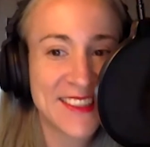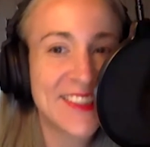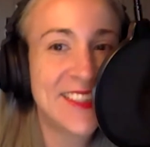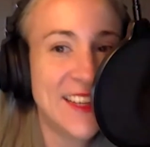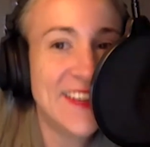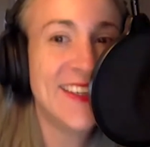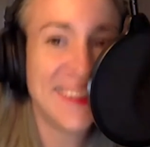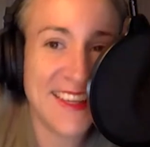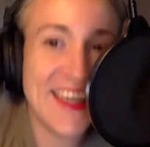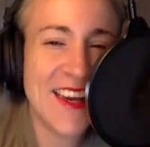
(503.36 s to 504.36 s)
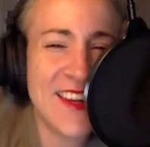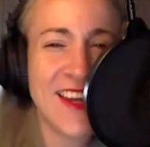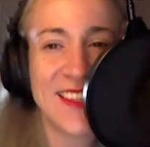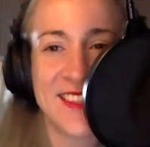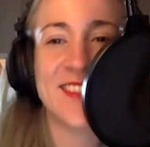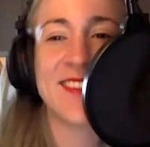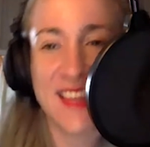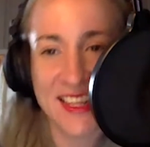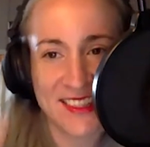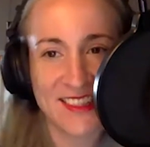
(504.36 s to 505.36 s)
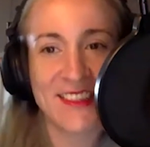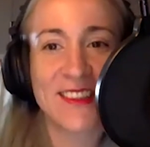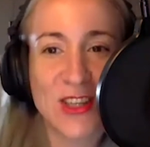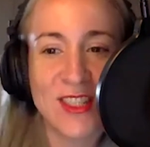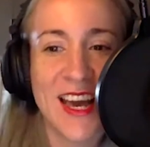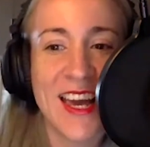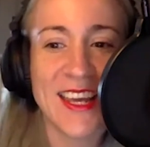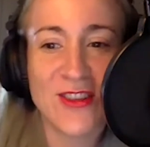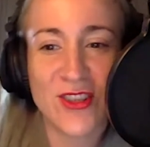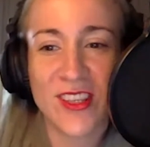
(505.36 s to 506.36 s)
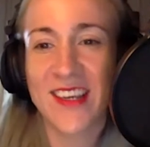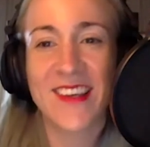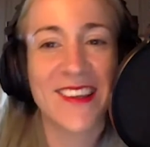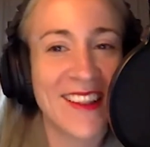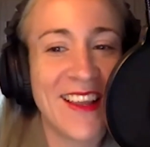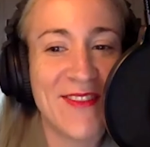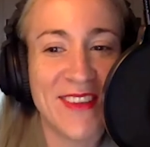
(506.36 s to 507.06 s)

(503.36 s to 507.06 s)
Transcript: Duh. Nice. That's a good tie-in, Julia. Love it.